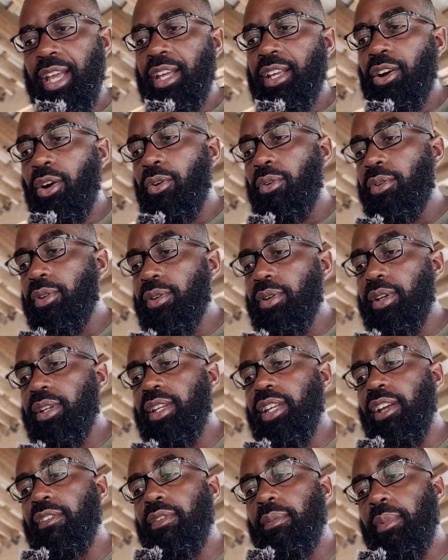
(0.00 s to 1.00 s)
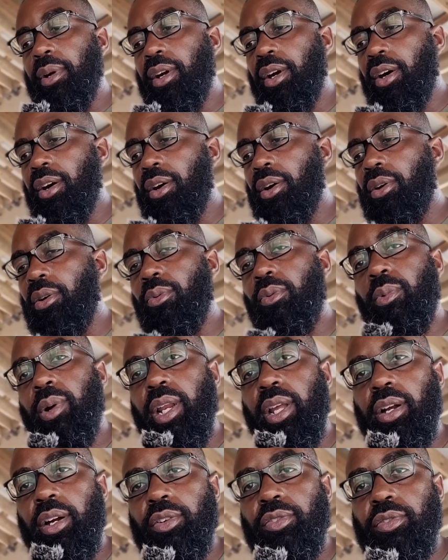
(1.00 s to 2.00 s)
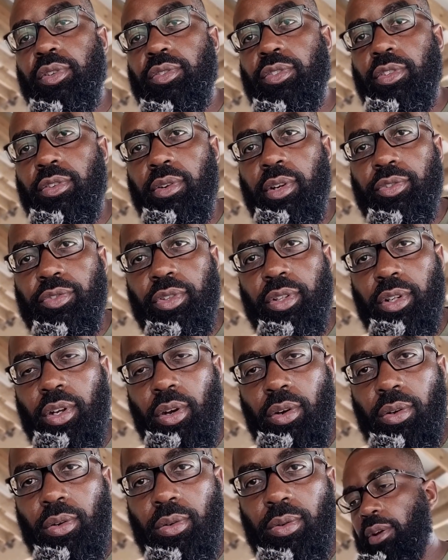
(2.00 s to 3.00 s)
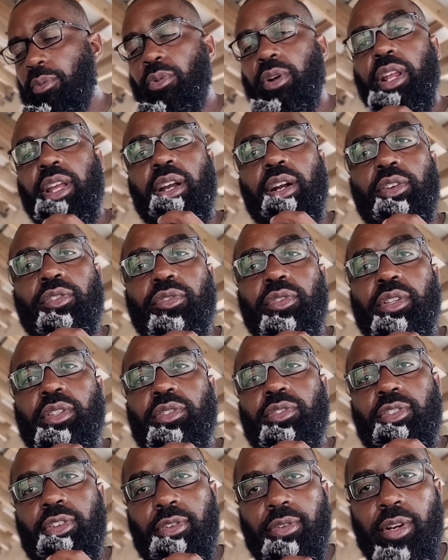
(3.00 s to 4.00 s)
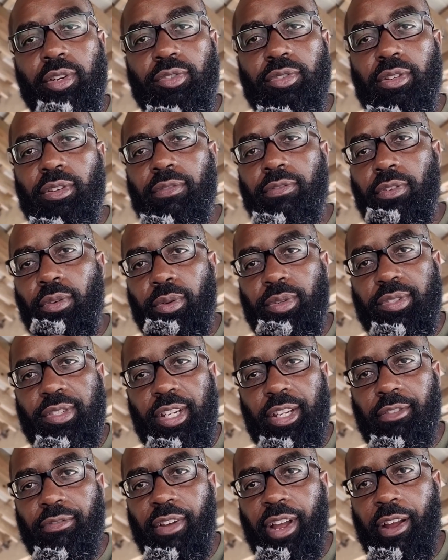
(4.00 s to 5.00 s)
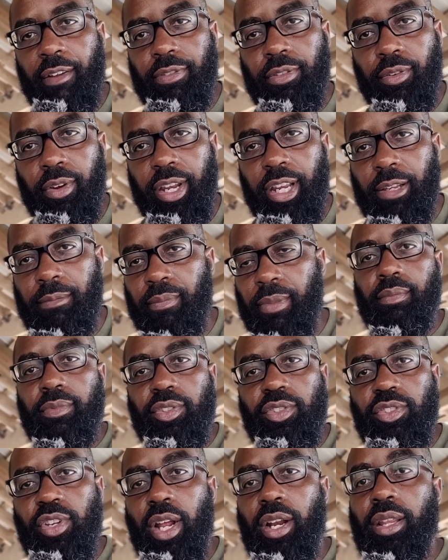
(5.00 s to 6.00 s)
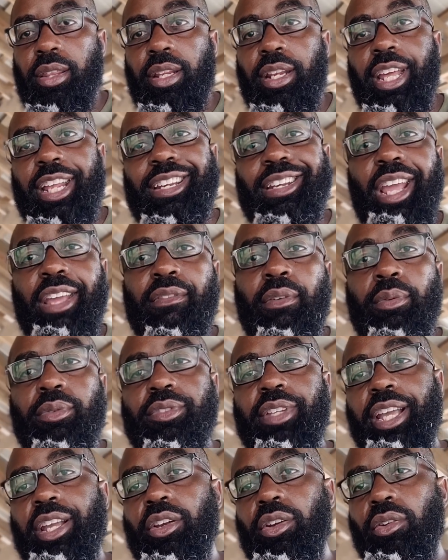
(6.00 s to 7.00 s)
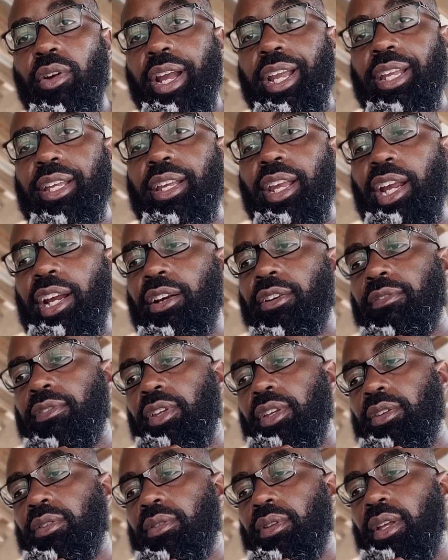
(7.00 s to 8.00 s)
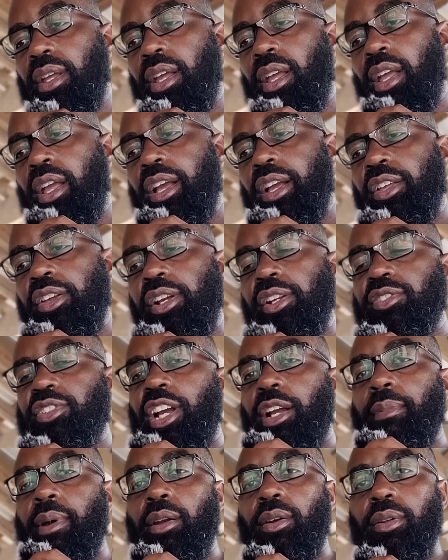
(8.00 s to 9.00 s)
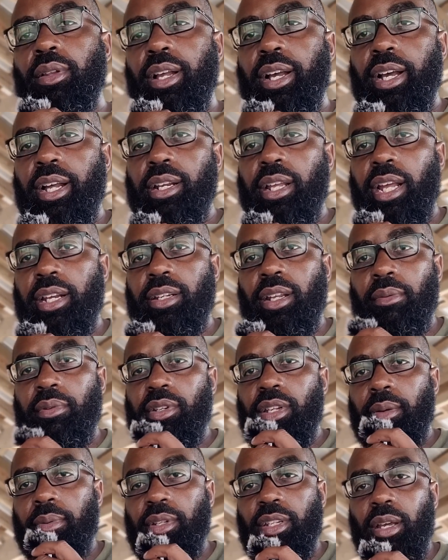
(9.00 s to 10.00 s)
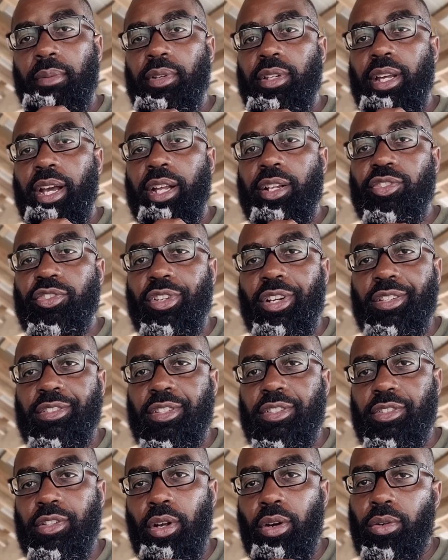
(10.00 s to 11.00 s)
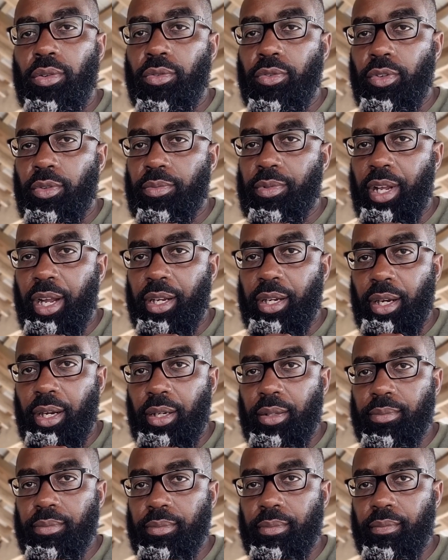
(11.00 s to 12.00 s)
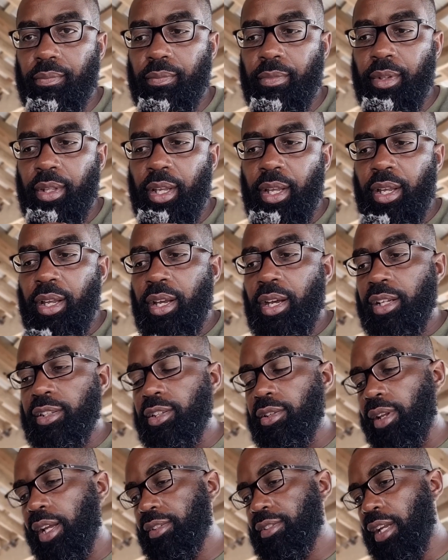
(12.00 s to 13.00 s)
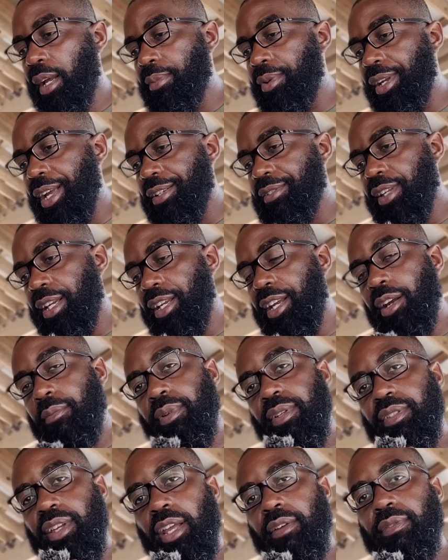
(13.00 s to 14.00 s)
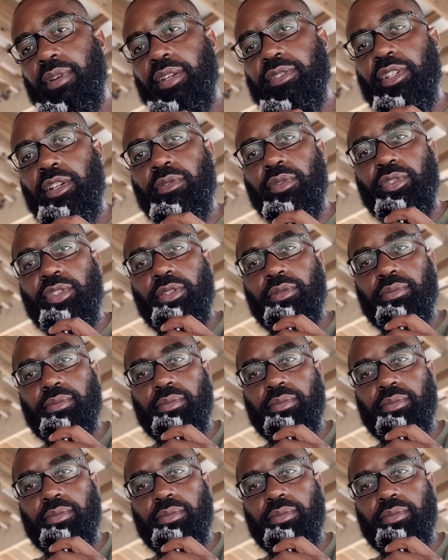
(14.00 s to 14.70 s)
Or give them a call 1 800 200 GOLD, 1 800 200 4653. Jonathan and David will take great care of you. You can check them out online at www.genesisgoldgroup.com. Until next time, you guys take care. Be safe. I'll see you real soon.